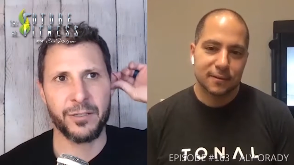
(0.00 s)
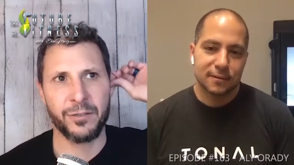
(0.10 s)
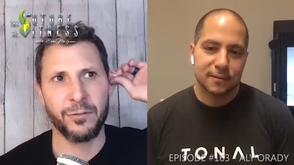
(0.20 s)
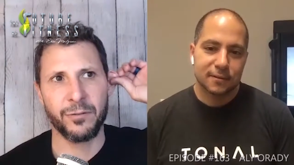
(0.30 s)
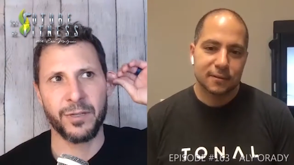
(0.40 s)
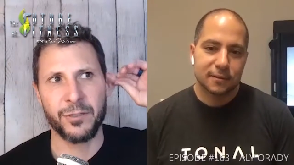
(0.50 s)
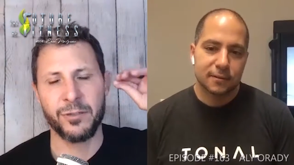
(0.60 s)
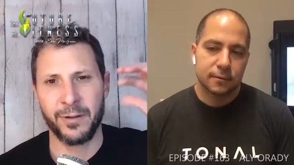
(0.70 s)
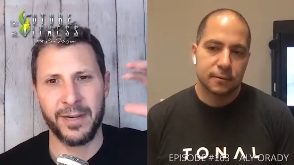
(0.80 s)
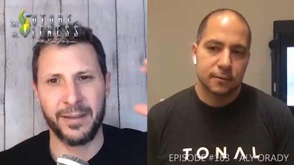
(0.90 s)
Speaker 1: curious too,
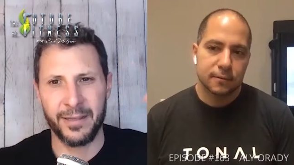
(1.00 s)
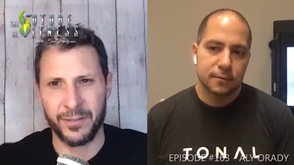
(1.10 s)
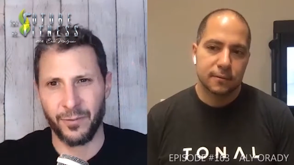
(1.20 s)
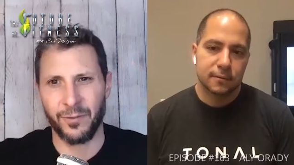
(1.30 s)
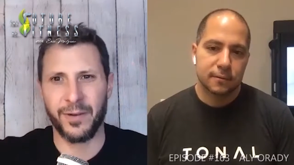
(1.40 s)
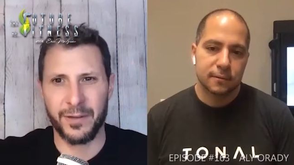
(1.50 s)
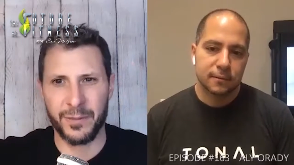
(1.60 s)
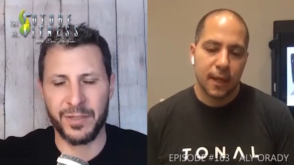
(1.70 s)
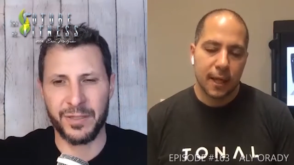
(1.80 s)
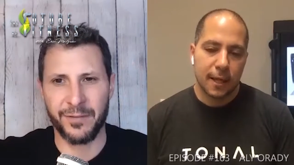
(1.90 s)
because you created this for a
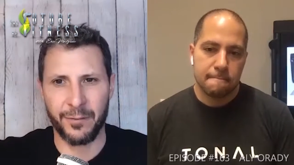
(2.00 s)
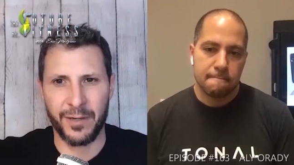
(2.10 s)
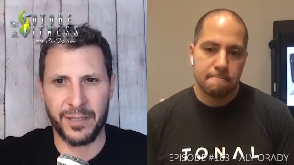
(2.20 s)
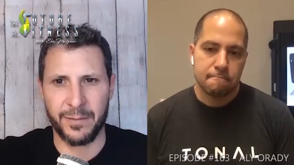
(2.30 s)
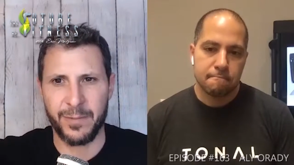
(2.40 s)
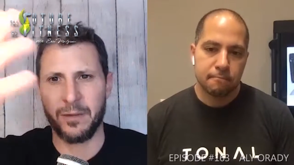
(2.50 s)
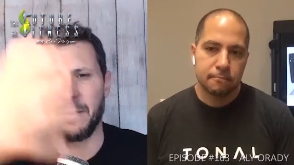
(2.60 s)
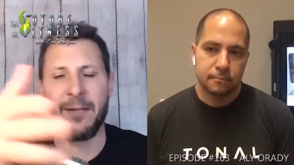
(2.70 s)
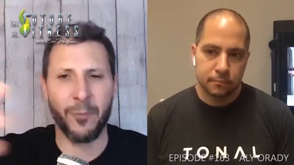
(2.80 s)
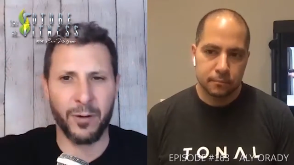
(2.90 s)
very specific reason. I
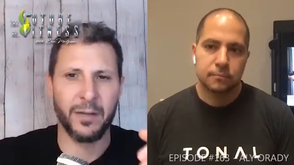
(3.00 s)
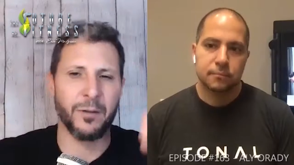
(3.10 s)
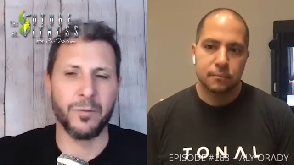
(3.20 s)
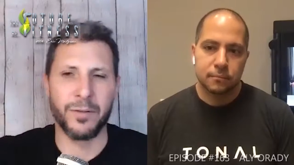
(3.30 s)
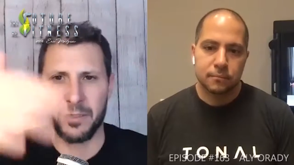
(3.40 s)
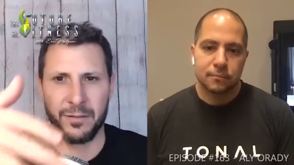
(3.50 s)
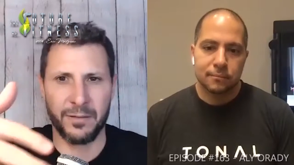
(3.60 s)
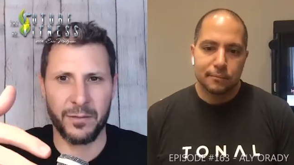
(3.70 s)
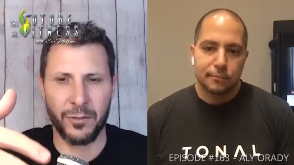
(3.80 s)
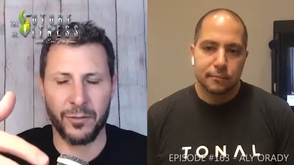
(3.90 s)
mean, you, everyone can go
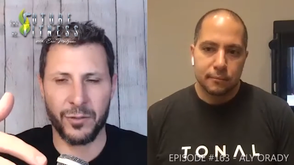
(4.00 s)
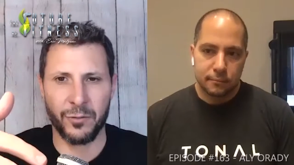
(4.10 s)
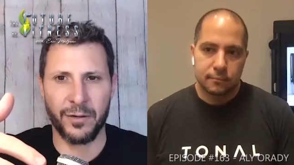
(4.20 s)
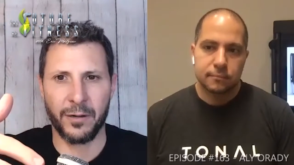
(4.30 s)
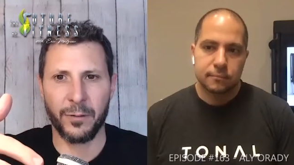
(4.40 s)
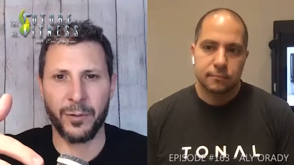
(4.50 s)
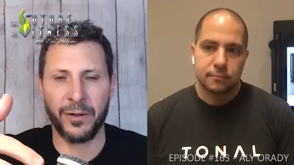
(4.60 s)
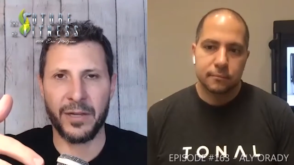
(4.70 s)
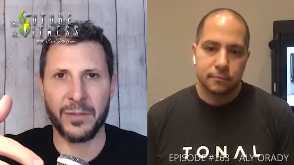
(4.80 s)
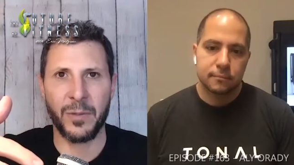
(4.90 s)
listen to your story on
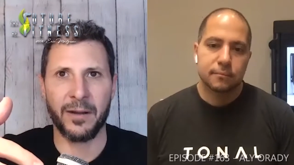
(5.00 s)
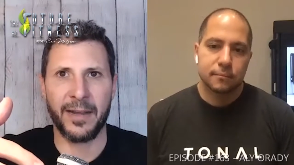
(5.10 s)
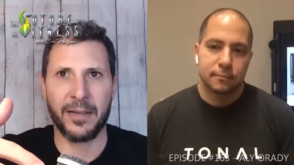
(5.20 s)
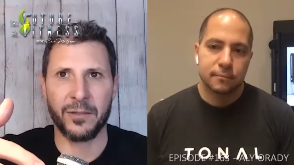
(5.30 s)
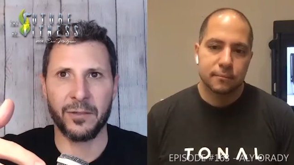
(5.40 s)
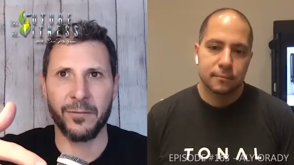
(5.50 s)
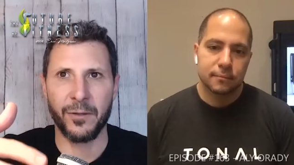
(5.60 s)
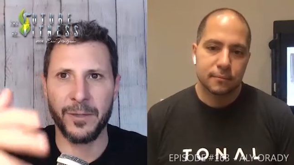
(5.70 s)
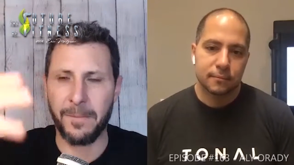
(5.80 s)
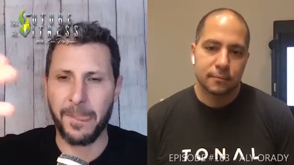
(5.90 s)
our previous
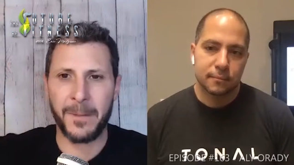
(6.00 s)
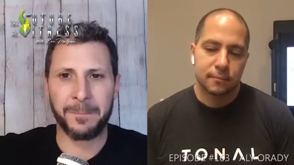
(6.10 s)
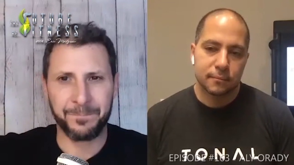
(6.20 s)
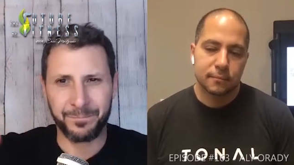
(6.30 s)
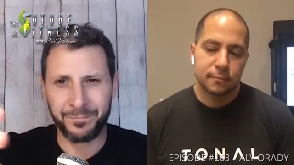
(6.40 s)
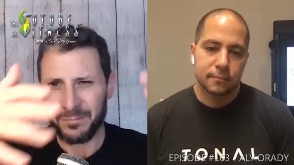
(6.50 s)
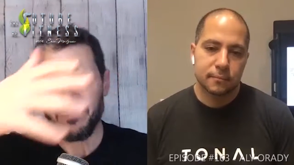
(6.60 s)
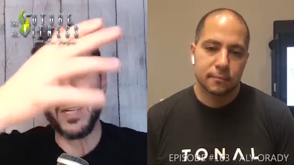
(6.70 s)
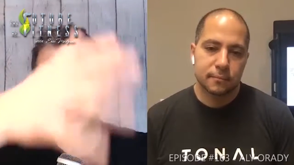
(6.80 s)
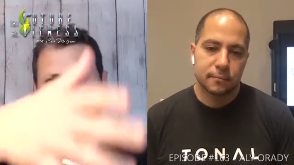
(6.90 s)
podcast interview, but
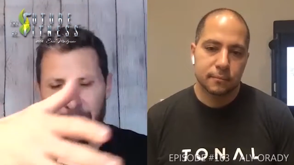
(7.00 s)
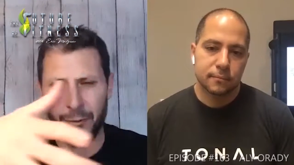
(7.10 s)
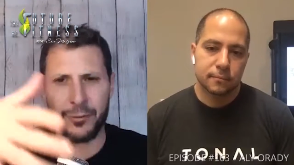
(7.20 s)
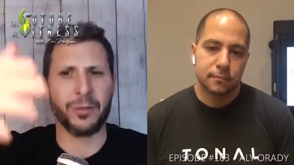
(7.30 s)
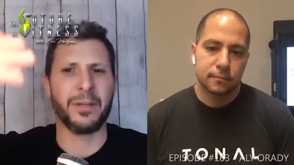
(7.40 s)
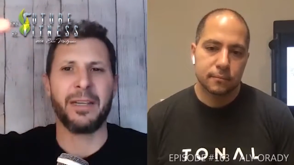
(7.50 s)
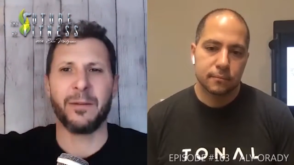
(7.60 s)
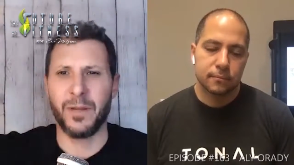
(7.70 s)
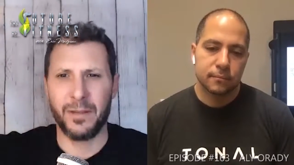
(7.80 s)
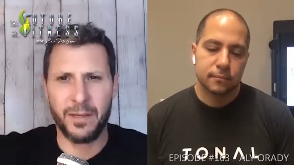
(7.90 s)
you know, your
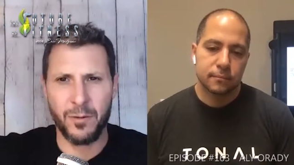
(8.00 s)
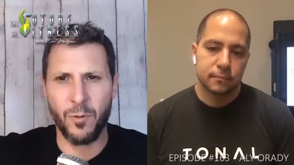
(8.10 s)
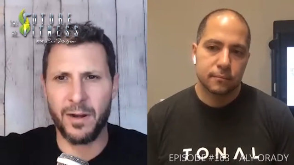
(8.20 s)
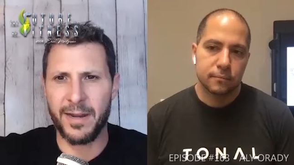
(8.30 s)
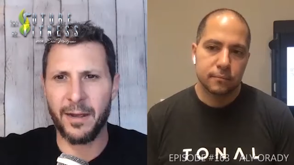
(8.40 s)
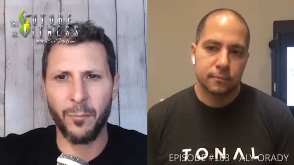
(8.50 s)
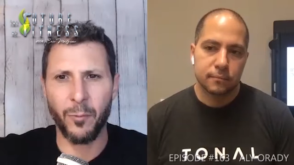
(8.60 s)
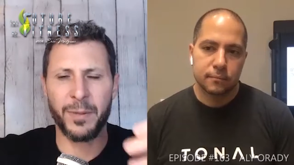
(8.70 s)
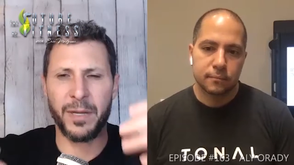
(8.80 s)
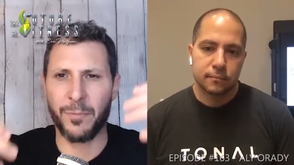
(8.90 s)
journey and, and then you want to
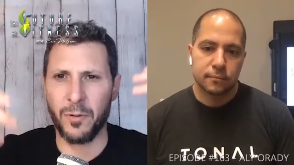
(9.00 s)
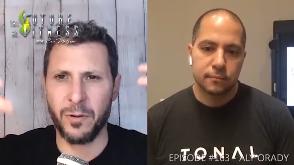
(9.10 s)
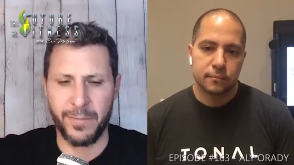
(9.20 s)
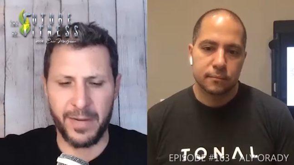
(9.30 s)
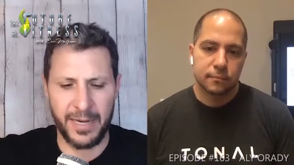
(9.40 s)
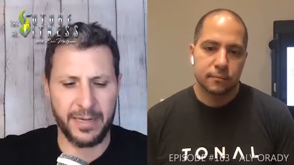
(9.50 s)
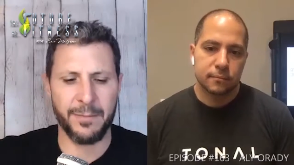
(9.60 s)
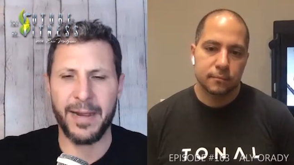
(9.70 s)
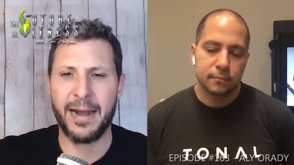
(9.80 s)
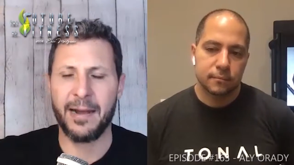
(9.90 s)
help more people and
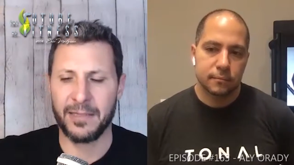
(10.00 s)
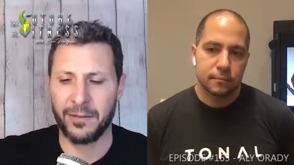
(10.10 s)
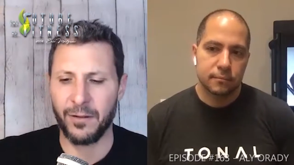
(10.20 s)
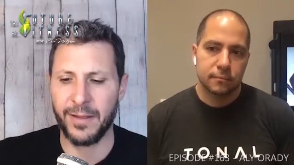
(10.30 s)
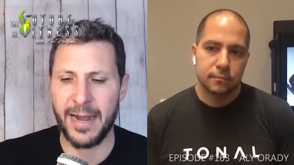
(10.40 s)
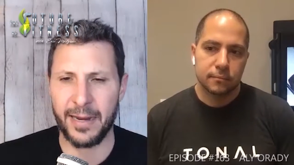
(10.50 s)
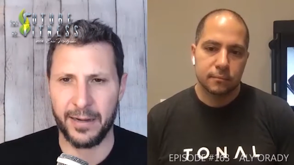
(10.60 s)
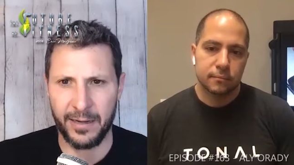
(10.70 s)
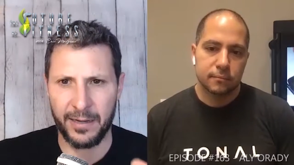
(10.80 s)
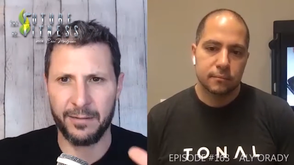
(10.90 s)
make an impact and all
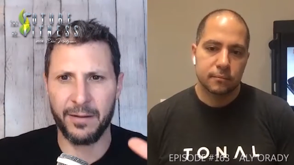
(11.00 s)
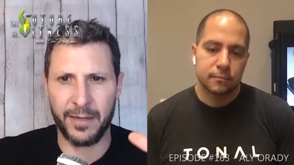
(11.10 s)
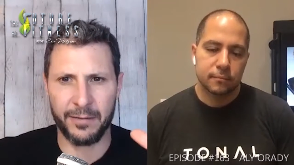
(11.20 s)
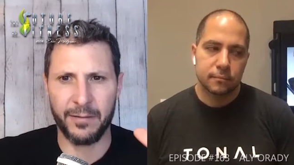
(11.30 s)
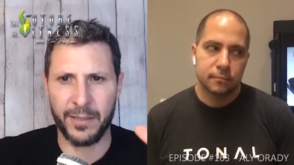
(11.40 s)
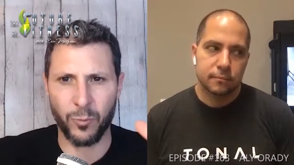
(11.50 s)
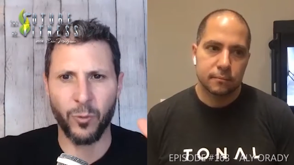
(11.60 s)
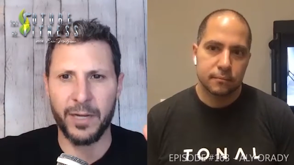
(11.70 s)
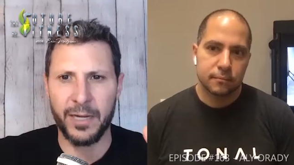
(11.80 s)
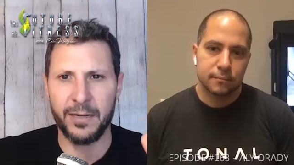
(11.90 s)
that. And, and, and
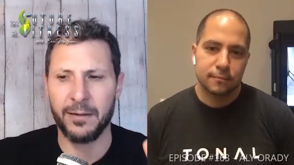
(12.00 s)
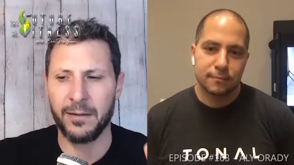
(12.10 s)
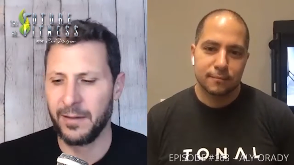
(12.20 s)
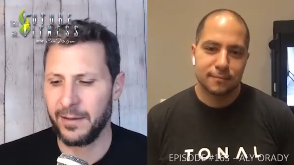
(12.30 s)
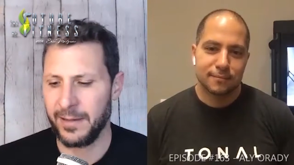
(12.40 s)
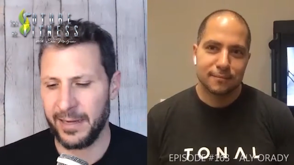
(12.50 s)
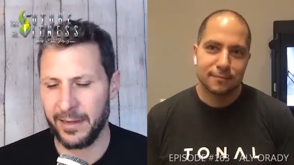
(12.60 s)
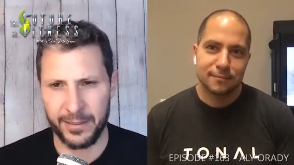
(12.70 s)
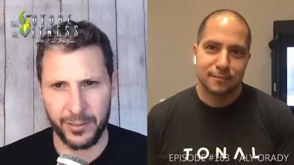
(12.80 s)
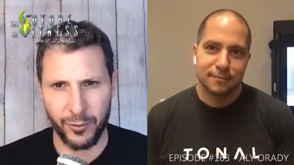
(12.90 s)
it's working,
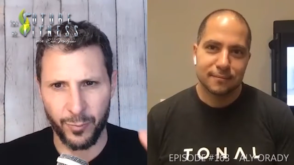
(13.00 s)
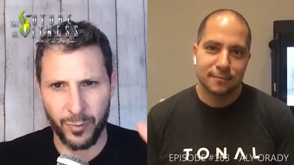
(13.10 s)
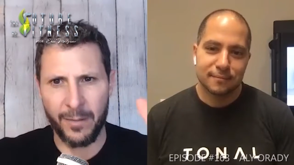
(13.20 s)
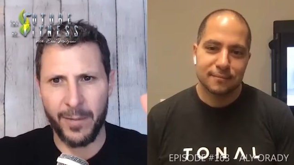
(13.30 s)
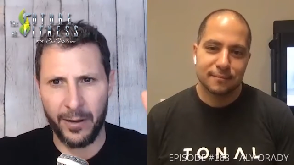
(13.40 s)
and it's your